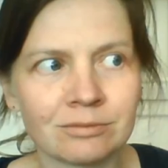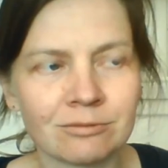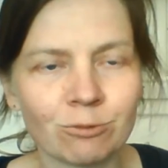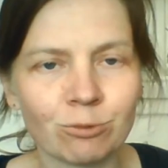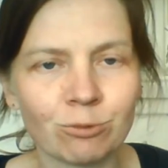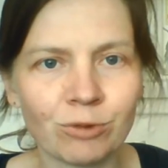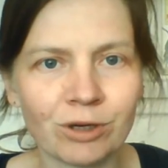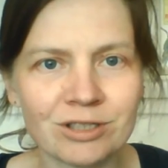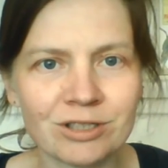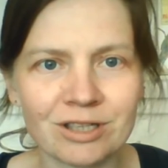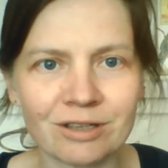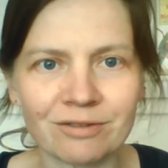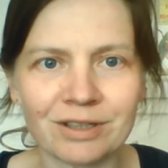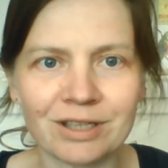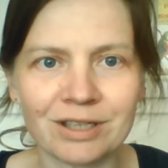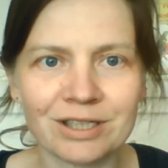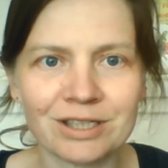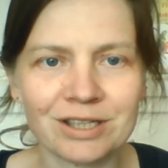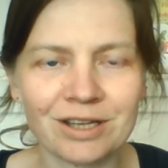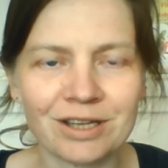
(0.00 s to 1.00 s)
Once I
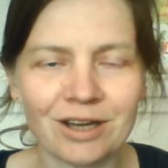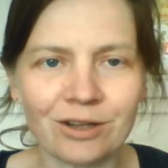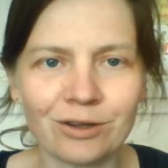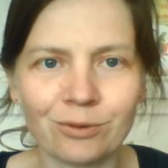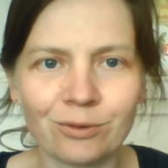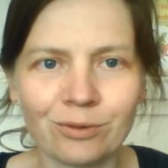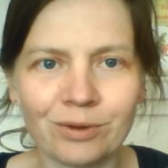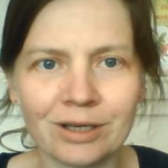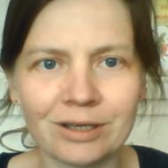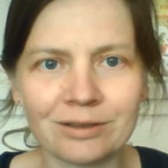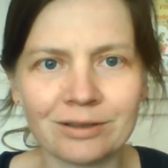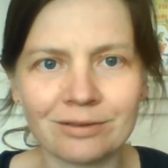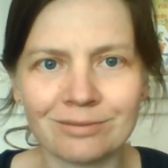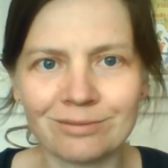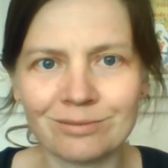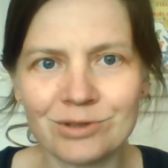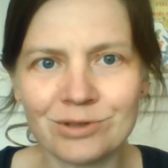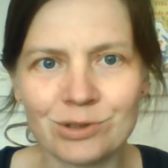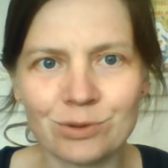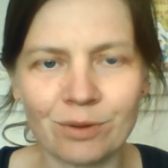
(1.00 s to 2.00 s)
finish the other one,
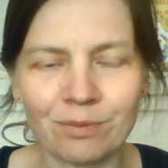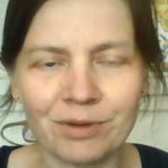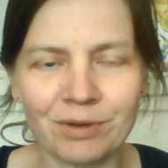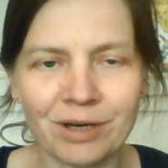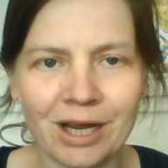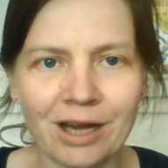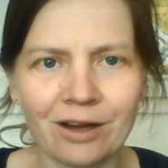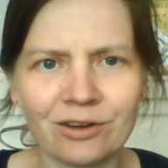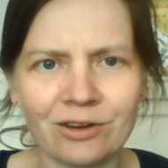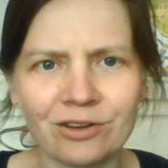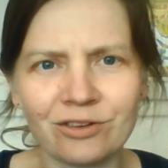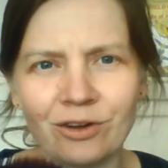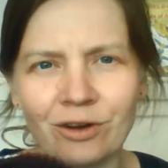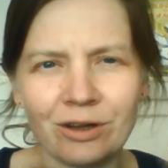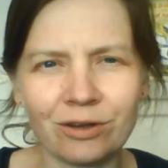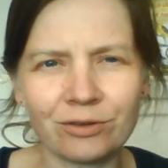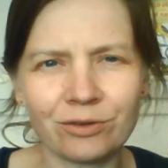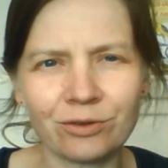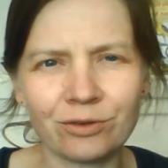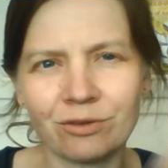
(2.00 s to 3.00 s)
swap it out. So I'll
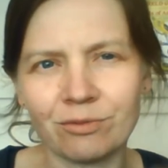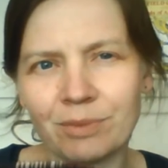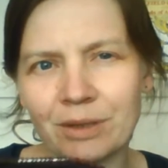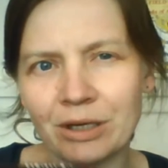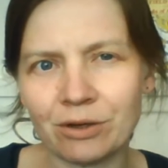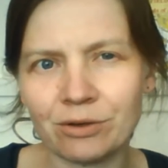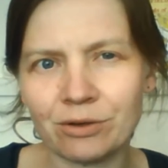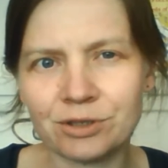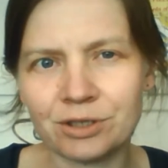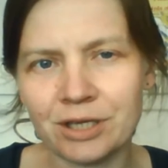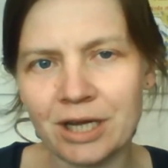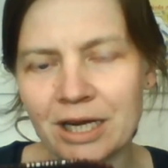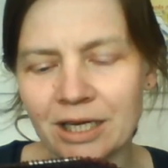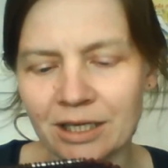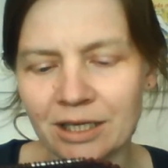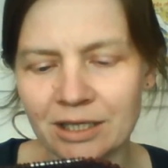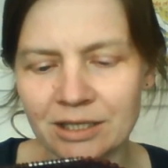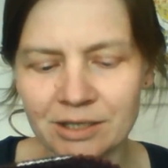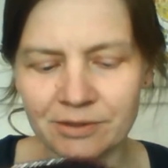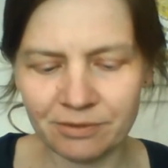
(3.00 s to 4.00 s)
sort of be alternating
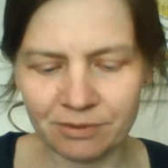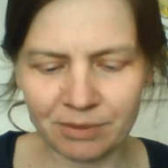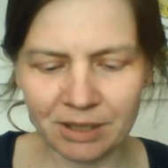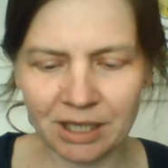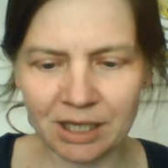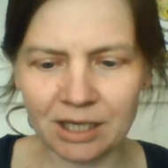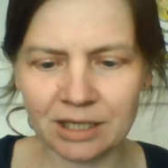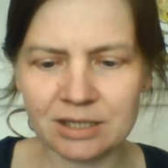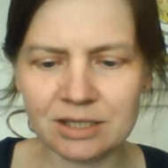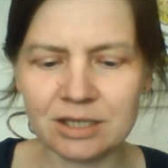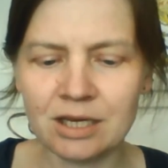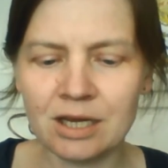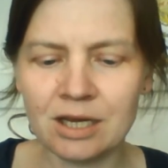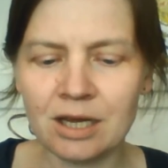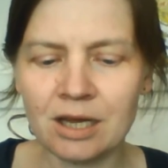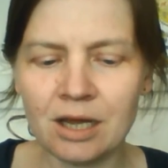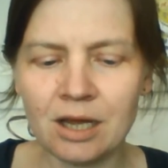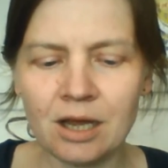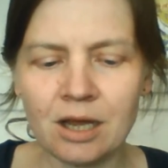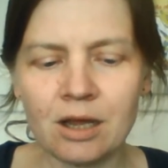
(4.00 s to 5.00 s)
at different parts,
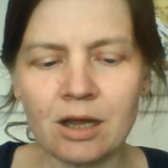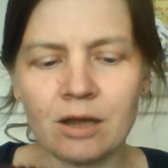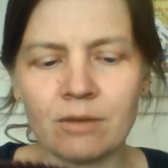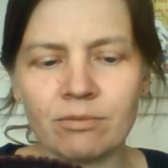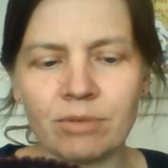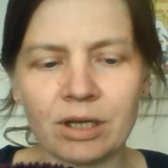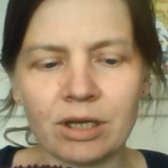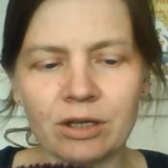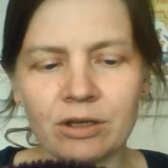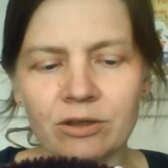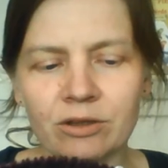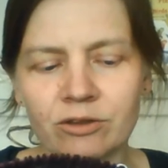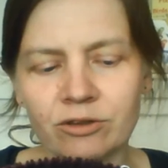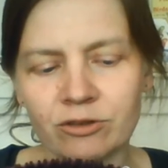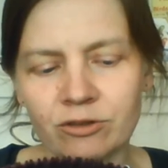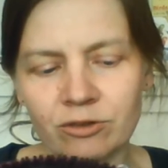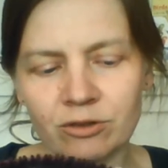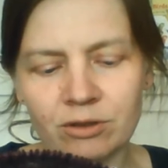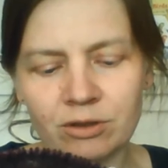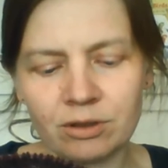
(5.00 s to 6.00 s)
because